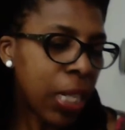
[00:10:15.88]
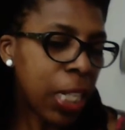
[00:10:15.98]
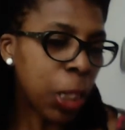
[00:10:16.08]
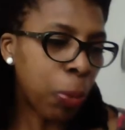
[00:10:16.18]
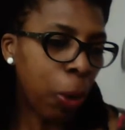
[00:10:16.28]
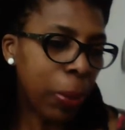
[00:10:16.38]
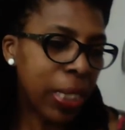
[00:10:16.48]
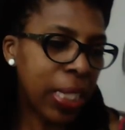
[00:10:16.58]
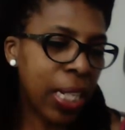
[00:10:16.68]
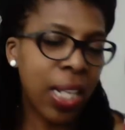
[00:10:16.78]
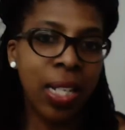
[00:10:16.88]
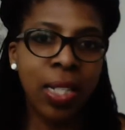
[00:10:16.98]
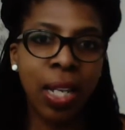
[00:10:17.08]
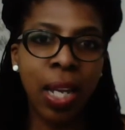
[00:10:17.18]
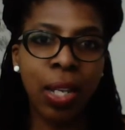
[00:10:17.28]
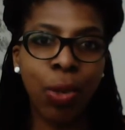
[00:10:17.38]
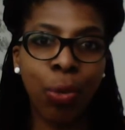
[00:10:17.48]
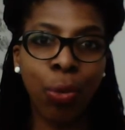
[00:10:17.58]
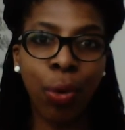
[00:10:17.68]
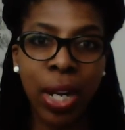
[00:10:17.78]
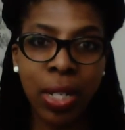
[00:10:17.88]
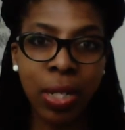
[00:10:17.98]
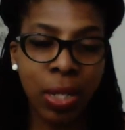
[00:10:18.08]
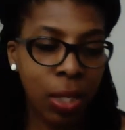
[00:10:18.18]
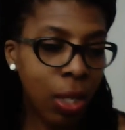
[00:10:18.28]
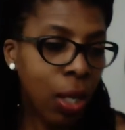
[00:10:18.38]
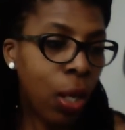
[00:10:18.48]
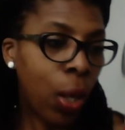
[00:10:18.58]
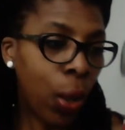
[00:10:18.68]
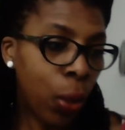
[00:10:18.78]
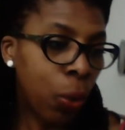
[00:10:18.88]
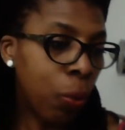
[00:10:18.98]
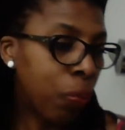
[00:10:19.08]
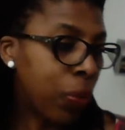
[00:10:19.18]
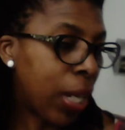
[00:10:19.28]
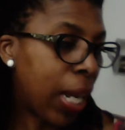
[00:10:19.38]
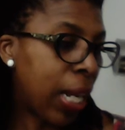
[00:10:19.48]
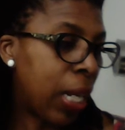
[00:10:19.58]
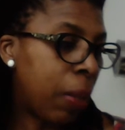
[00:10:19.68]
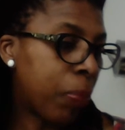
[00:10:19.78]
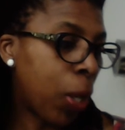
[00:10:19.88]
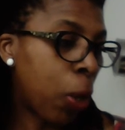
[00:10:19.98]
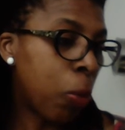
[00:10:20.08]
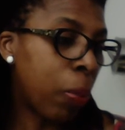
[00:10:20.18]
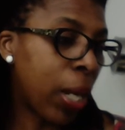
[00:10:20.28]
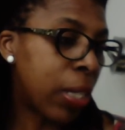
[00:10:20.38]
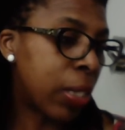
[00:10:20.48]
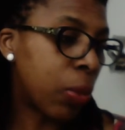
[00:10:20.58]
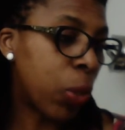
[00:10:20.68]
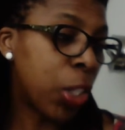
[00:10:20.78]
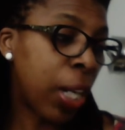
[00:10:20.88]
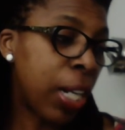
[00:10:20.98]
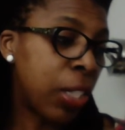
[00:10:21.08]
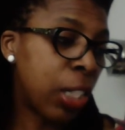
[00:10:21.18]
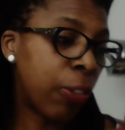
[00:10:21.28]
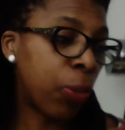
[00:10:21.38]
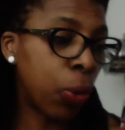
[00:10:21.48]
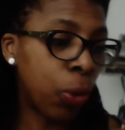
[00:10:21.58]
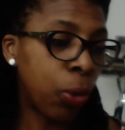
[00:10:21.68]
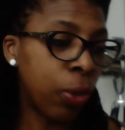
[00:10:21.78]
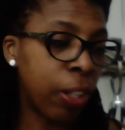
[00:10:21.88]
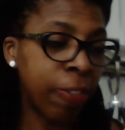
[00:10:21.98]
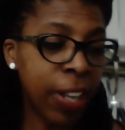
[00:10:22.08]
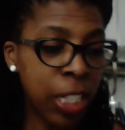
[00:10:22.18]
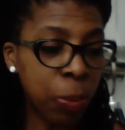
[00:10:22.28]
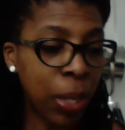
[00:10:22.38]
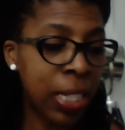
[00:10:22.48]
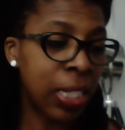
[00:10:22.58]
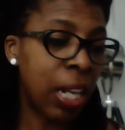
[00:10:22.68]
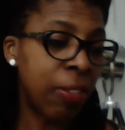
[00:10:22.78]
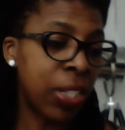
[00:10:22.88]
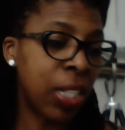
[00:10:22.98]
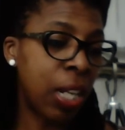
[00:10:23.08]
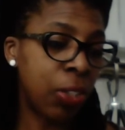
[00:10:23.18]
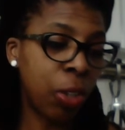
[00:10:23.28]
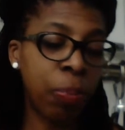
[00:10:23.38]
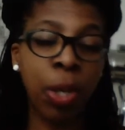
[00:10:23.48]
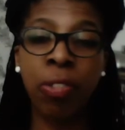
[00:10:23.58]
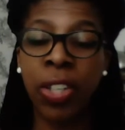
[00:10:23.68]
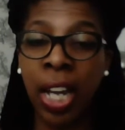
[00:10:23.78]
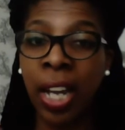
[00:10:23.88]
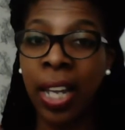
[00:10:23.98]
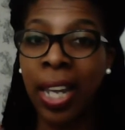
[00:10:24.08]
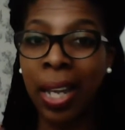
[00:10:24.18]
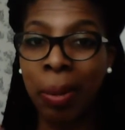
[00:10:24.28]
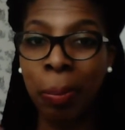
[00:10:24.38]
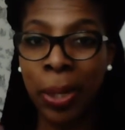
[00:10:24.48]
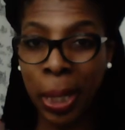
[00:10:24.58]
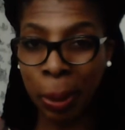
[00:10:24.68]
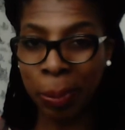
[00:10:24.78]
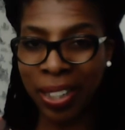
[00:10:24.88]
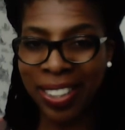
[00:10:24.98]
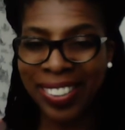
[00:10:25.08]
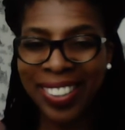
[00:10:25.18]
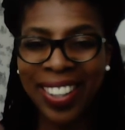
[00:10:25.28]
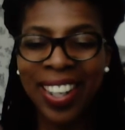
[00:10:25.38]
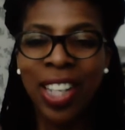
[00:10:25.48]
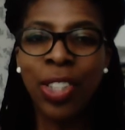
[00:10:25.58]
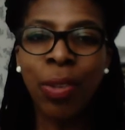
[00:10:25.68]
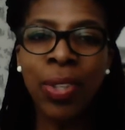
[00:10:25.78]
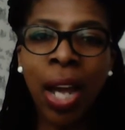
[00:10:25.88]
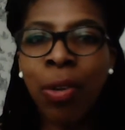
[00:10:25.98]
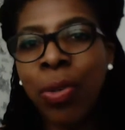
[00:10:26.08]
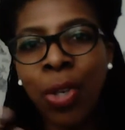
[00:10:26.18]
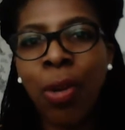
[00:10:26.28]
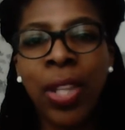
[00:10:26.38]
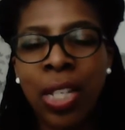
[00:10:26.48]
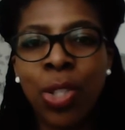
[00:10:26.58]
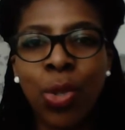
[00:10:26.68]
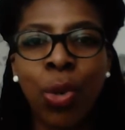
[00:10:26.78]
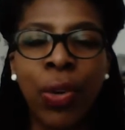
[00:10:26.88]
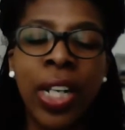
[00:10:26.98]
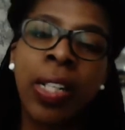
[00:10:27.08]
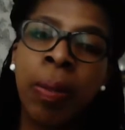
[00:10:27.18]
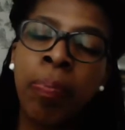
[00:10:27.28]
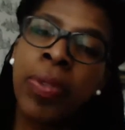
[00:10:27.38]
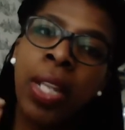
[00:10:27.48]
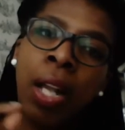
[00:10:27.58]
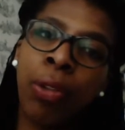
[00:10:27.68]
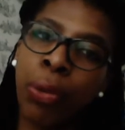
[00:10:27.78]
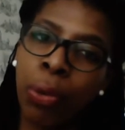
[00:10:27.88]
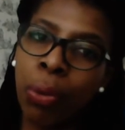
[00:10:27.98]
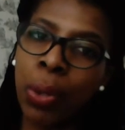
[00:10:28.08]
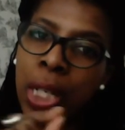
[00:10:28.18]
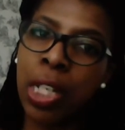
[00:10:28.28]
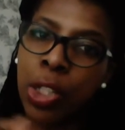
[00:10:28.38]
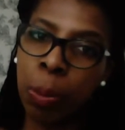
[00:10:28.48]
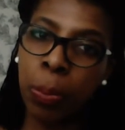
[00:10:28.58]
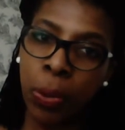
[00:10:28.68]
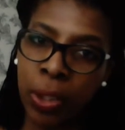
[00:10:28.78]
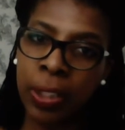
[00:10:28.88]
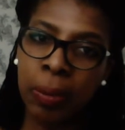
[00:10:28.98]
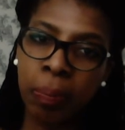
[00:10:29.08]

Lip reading: This property is a great home base which caters for the fast-paced lifestyles of both Guy and Penelope. So now you know their story. Now through each book,